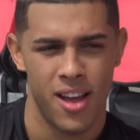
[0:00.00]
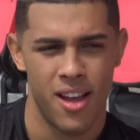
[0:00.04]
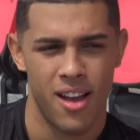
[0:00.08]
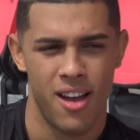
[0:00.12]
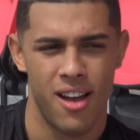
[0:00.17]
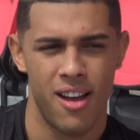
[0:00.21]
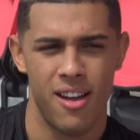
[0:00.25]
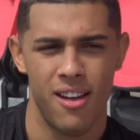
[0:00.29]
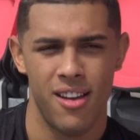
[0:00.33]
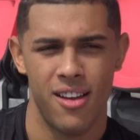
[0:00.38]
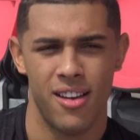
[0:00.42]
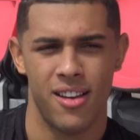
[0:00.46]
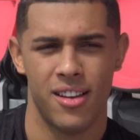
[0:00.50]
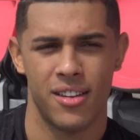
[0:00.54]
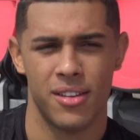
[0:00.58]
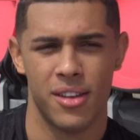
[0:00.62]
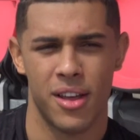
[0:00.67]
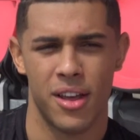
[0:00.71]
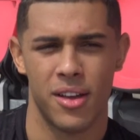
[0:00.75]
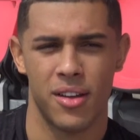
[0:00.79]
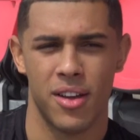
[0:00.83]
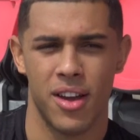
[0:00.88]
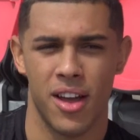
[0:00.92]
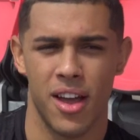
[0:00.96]

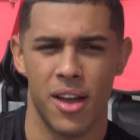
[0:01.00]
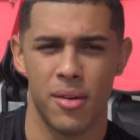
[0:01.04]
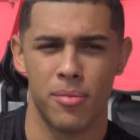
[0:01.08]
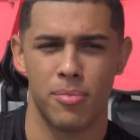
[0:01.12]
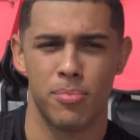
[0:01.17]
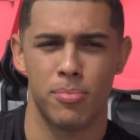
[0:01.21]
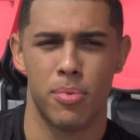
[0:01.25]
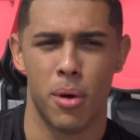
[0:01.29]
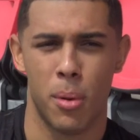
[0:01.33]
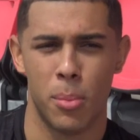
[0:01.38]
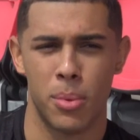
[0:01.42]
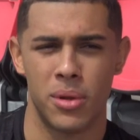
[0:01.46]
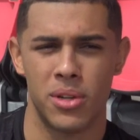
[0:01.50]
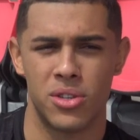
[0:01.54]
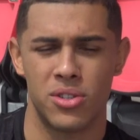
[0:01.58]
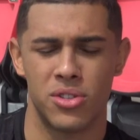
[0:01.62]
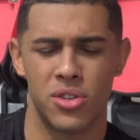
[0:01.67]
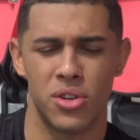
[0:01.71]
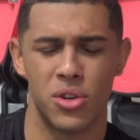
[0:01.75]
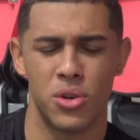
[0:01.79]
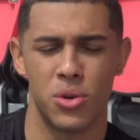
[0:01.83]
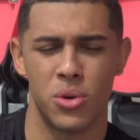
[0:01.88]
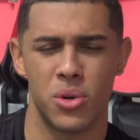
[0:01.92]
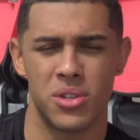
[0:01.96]
I have probably
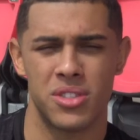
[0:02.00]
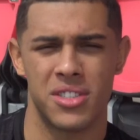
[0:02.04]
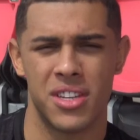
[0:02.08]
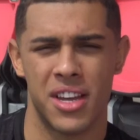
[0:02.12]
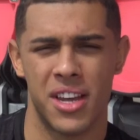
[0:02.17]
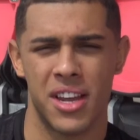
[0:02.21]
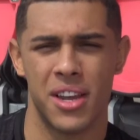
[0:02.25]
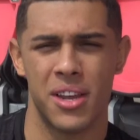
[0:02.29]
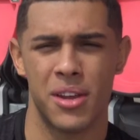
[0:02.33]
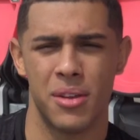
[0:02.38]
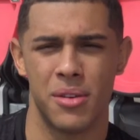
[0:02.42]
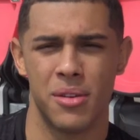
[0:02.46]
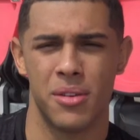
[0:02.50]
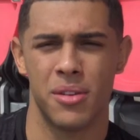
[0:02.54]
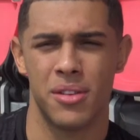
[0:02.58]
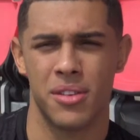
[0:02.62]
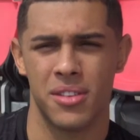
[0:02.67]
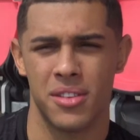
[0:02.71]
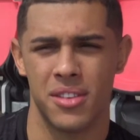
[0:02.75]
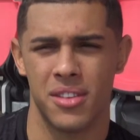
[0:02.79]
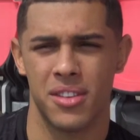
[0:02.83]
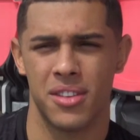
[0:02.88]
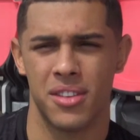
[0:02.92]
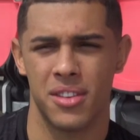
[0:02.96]
two. I say
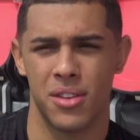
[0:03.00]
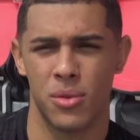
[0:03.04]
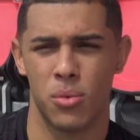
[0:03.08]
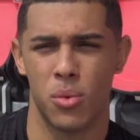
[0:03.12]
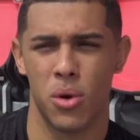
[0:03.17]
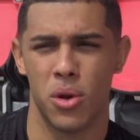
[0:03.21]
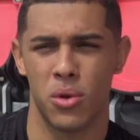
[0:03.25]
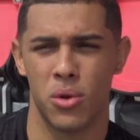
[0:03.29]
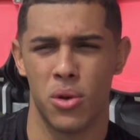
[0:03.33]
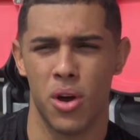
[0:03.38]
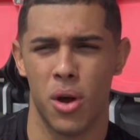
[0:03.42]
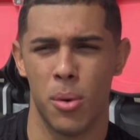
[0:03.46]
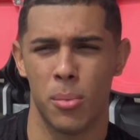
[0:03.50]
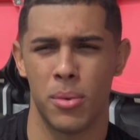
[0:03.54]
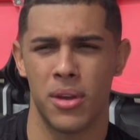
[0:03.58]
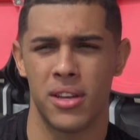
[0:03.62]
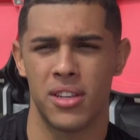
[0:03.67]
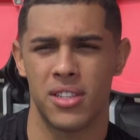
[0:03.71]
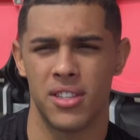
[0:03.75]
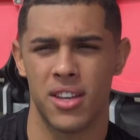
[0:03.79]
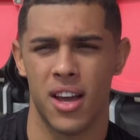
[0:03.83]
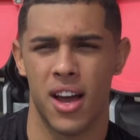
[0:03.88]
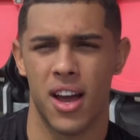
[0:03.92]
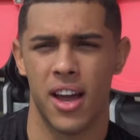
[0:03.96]
the one who got me
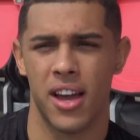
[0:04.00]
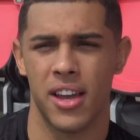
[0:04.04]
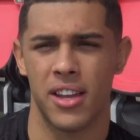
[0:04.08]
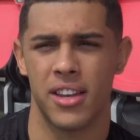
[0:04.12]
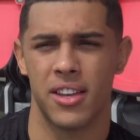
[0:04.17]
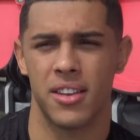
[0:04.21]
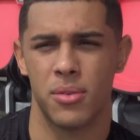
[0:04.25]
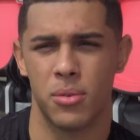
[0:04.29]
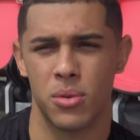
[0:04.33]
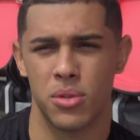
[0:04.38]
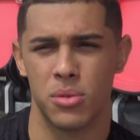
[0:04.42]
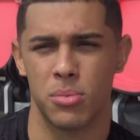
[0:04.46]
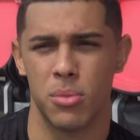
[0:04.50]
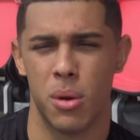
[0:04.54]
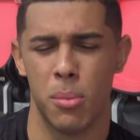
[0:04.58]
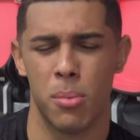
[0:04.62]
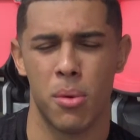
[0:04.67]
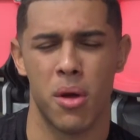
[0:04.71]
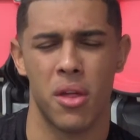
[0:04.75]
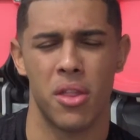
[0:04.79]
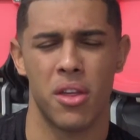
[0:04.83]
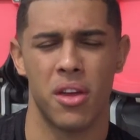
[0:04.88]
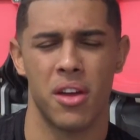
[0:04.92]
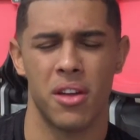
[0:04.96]
started was my
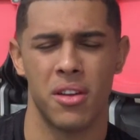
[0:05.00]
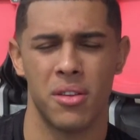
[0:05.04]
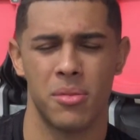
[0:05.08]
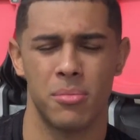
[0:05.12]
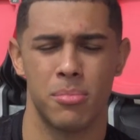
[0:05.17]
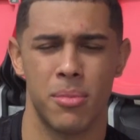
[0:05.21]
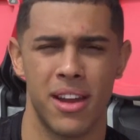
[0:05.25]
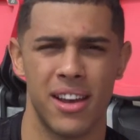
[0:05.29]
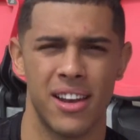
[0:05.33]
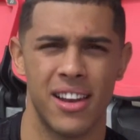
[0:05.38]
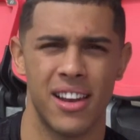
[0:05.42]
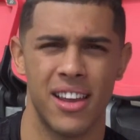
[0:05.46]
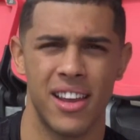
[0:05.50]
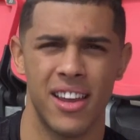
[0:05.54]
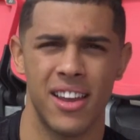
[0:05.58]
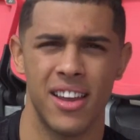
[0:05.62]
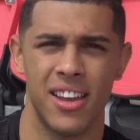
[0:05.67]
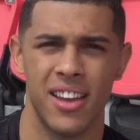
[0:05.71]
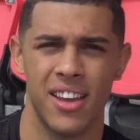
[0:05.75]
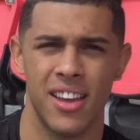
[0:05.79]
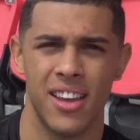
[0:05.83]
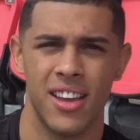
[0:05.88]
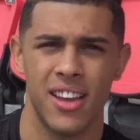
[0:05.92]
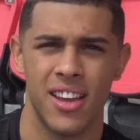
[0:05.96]
brother, mainly.
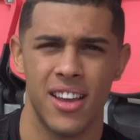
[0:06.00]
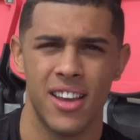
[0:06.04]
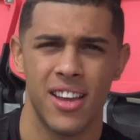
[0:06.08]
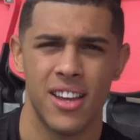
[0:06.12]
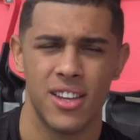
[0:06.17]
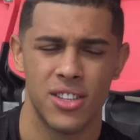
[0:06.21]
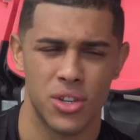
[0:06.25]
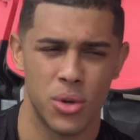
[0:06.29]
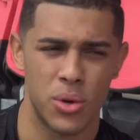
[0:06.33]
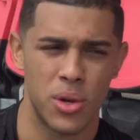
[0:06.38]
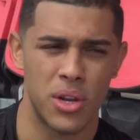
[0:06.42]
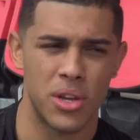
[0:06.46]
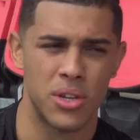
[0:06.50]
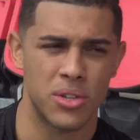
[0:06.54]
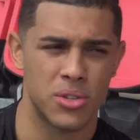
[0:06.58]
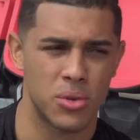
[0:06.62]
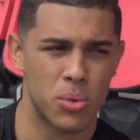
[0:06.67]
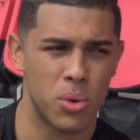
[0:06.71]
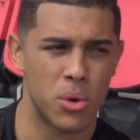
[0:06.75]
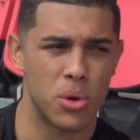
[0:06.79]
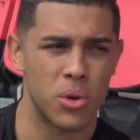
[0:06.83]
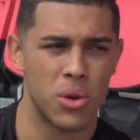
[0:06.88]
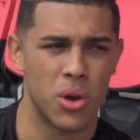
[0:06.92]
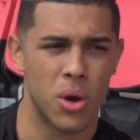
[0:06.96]
So he's
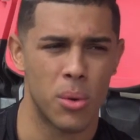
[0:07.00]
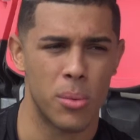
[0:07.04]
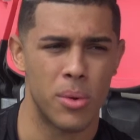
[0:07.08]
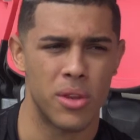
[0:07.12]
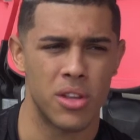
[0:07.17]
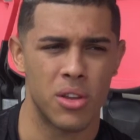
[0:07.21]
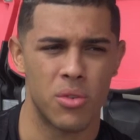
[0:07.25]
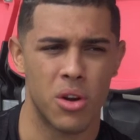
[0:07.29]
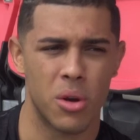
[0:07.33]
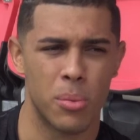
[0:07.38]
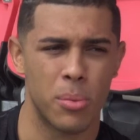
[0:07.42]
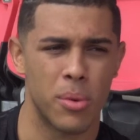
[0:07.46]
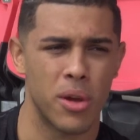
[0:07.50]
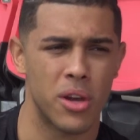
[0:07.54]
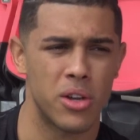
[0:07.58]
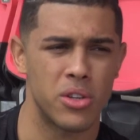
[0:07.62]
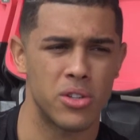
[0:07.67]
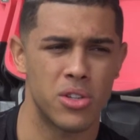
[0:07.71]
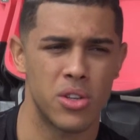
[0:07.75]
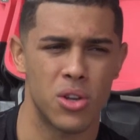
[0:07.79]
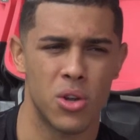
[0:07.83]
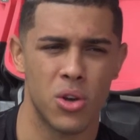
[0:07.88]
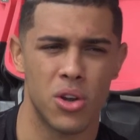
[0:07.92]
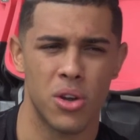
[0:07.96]
the one who got me the rugby. I
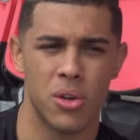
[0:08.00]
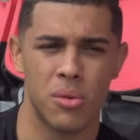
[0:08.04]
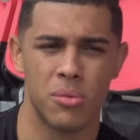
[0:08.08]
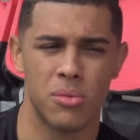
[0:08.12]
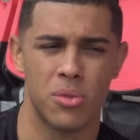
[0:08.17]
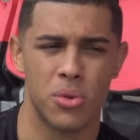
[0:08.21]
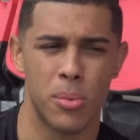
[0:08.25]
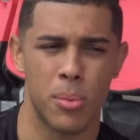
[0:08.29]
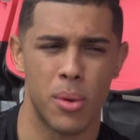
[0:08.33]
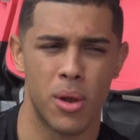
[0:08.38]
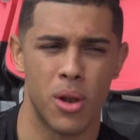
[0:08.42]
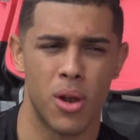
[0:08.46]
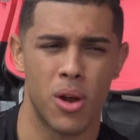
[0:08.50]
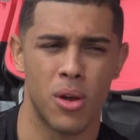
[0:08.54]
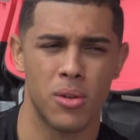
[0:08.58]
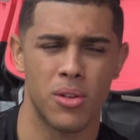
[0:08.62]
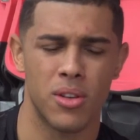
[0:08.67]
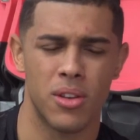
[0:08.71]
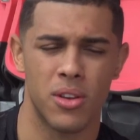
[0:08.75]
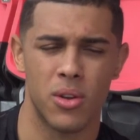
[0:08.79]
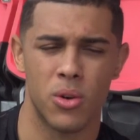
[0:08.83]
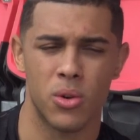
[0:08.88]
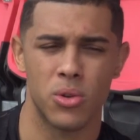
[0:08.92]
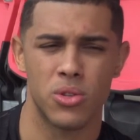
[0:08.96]
used to look up to him a lot,
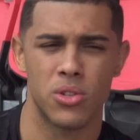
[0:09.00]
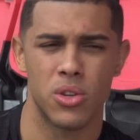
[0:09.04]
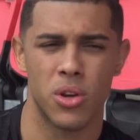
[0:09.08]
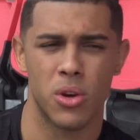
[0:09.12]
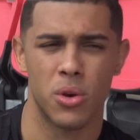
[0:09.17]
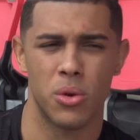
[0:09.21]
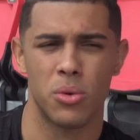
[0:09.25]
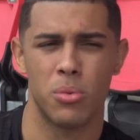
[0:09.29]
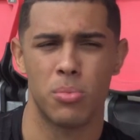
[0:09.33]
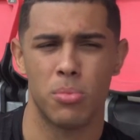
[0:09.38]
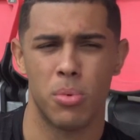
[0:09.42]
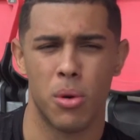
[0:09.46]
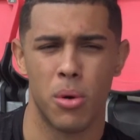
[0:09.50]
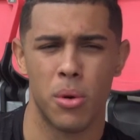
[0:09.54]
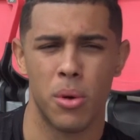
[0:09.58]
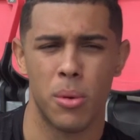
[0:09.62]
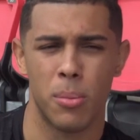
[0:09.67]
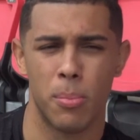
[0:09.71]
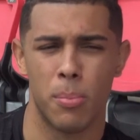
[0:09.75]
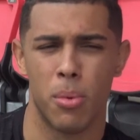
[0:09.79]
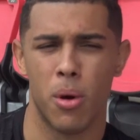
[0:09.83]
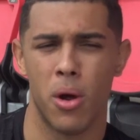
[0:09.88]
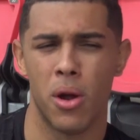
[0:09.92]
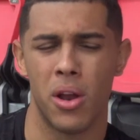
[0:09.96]
and also or
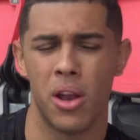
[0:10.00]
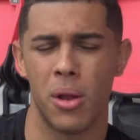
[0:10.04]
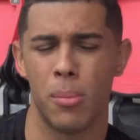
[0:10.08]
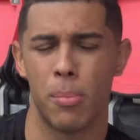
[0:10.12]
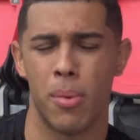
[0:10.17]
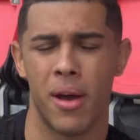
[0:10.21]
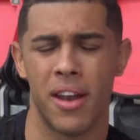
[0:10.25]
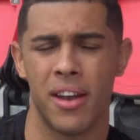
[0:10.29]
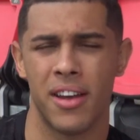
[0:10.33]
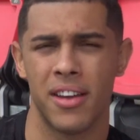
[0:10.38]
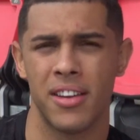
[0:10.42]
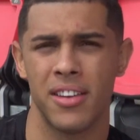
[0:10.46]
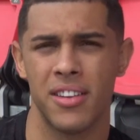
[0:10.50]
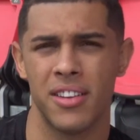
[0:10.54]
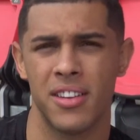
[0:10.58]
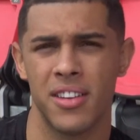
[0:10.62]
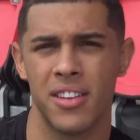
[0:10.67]
even Brian the Banner.